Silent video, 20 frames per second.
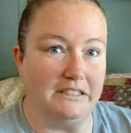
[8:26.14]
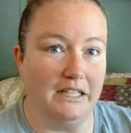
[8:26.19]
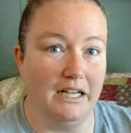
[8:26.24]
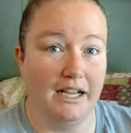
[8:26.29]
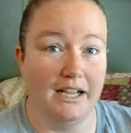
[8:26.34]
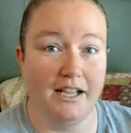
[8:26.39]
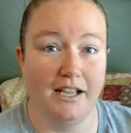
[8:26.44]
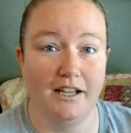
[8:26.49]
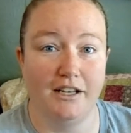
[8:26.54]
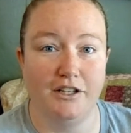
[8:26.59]
I
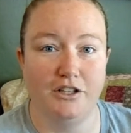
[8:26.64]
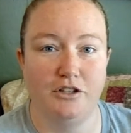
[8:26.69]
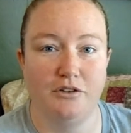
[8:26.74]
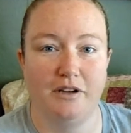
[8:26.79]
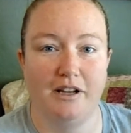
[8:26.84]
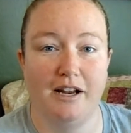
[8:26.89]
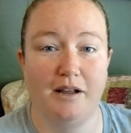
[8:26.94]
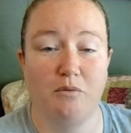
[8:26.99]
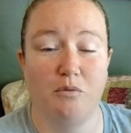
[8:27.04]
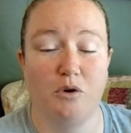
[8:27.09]
kind of do.
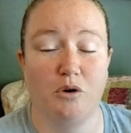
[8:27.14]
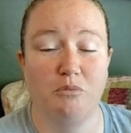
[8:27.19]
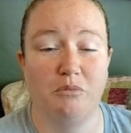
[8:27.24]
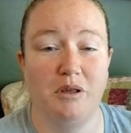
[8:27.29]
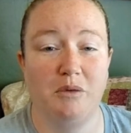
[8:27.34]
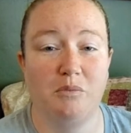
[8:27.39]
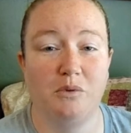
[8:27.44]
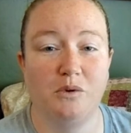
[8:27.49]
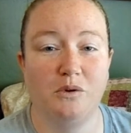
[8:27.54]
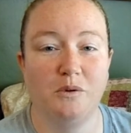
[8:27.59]
And I warn
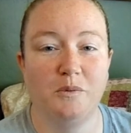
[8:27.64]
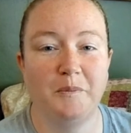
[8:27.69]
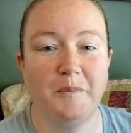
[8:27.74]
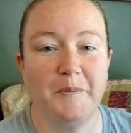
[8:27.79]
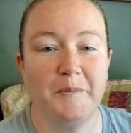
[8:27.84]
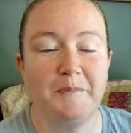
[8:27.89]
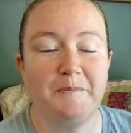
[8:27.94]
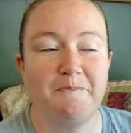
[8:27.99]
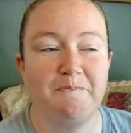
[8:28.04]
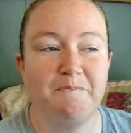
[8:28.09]
people
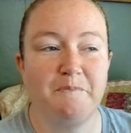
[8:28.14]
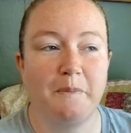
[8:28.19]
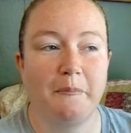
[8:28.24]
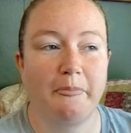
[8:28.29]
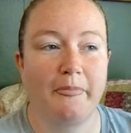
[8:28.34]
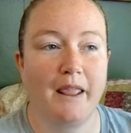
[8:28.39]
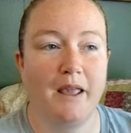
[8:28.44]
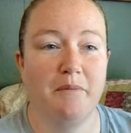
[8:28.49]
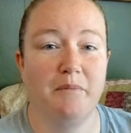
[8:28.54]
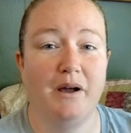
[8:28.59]

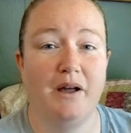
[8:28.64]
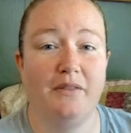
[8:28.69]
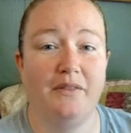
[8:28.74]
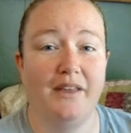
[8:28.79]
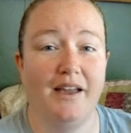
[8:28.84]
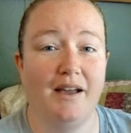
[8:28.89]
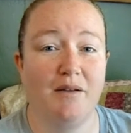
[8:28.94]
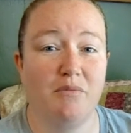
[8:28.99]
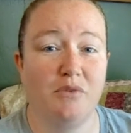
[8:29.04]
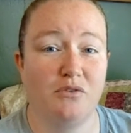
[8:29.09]
about
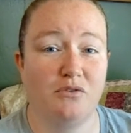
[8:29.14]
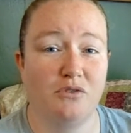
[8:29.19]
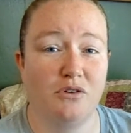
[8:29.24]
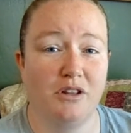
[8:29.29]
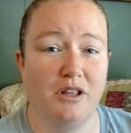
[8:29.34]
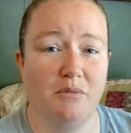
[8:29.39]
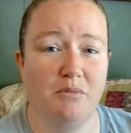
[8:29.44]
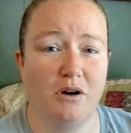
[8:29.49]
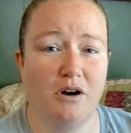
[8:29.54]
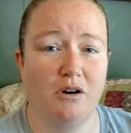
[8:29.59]
that before
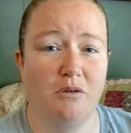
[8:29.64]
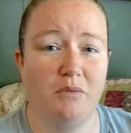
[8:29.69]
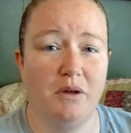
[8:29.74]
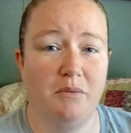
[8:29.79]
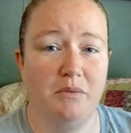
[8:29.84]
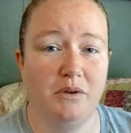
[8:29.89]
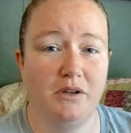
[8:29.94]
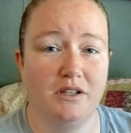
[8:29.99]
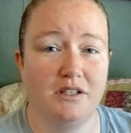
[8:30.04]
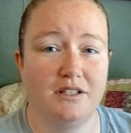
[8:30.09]
they borrow my
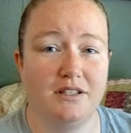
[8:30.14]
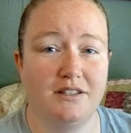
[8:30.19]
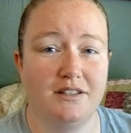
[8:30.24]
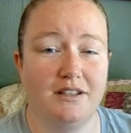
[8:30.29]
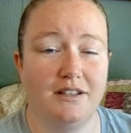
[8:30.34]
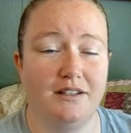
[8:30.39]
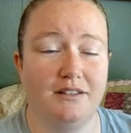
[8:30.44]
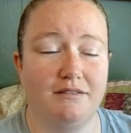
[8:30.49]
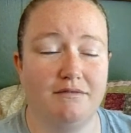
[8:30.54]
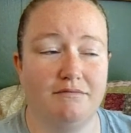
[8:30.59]
books,
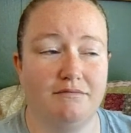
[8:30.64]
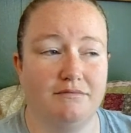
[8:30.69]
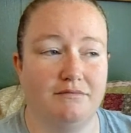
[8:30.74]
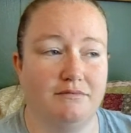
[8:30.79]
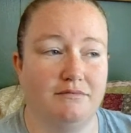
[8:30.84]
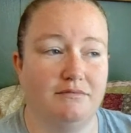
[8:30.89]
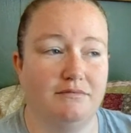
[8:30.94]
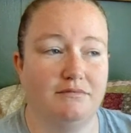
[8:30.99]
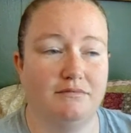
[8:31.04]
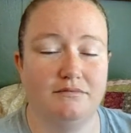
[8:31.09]
that,
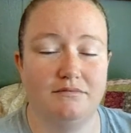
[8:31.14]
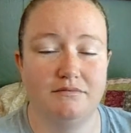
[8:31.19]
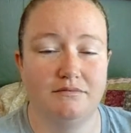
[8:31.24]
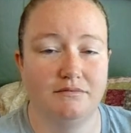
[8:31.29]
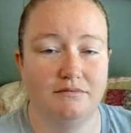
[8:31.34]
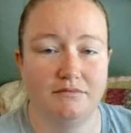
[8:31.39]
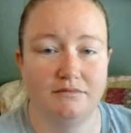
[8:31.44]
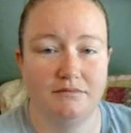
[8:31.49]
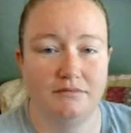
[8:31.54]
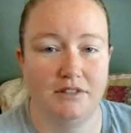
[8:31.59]

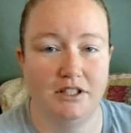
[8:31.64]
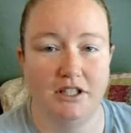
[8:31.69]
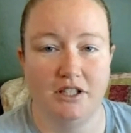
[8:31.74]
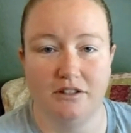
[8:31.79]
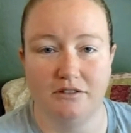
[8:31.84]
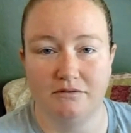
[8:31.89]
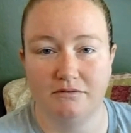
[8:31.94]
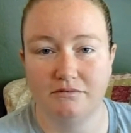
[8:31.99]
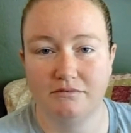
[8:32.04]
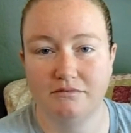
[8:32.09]
you
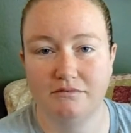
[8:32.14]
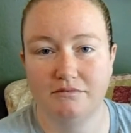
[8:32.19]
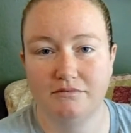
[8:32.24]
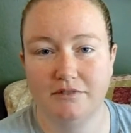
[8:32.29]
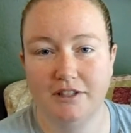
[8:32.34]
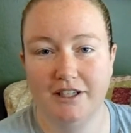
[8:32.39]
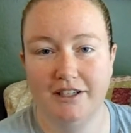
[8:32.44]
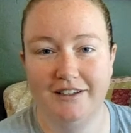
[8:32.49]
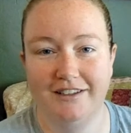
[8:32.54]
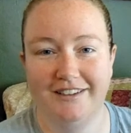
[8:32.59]

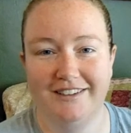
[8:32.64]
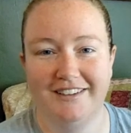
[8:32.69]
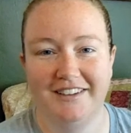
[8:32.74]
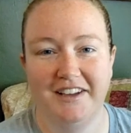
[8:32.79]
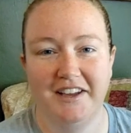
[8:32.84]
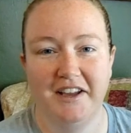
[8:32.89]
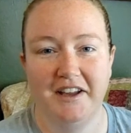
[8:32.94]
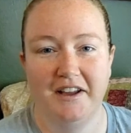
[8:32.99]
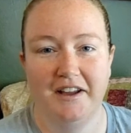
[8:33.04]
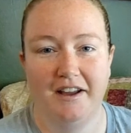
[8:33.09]
know,
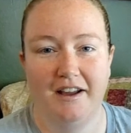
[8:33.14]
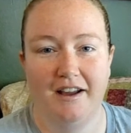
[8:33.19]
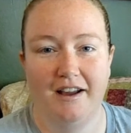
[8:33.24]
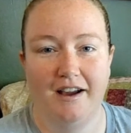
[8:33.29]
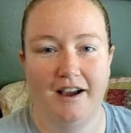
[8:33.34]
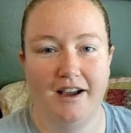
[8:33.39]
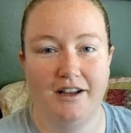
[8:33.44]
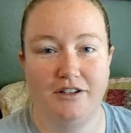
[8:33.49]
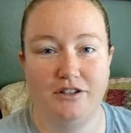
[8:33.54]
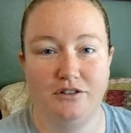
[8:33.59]

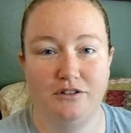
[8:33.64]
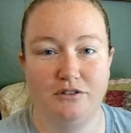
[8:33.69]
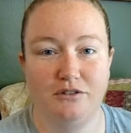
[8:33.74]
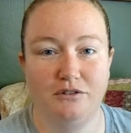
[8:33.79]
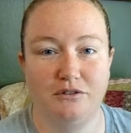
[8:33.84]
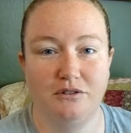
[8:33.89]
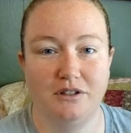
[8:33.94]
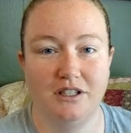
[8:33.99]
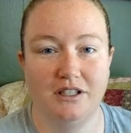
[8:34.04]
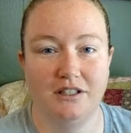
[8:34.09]
I
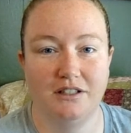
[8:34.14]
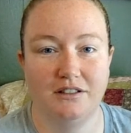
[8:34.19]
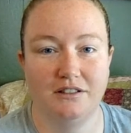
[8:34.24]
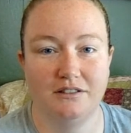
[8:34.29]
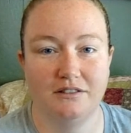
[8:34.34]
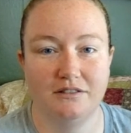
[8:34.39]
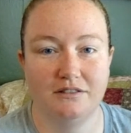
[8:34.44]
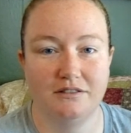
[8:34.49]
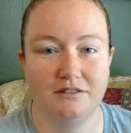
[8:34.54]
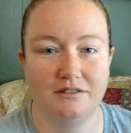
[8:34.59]
do
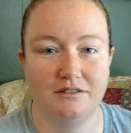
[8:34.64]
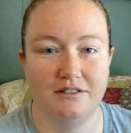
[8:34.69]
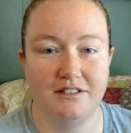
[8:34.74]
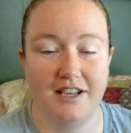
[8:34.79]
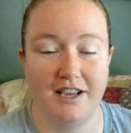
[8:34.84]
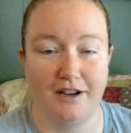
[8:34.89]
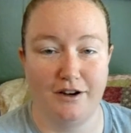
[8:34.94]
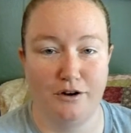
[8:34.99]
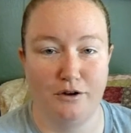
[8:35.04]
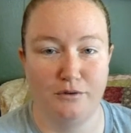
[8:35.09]

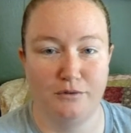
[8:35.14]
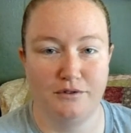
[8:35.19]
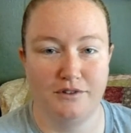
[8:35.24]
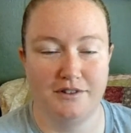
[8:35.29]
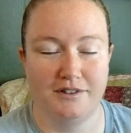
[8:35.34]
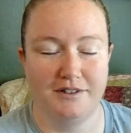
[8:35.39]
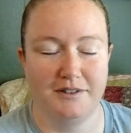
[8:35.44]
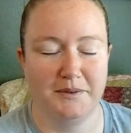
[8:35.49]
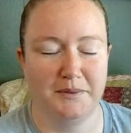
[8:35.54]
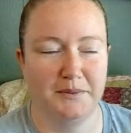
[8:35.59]
take
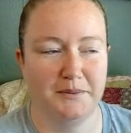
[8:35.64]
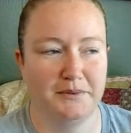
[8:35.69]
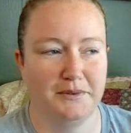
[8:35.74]
notes.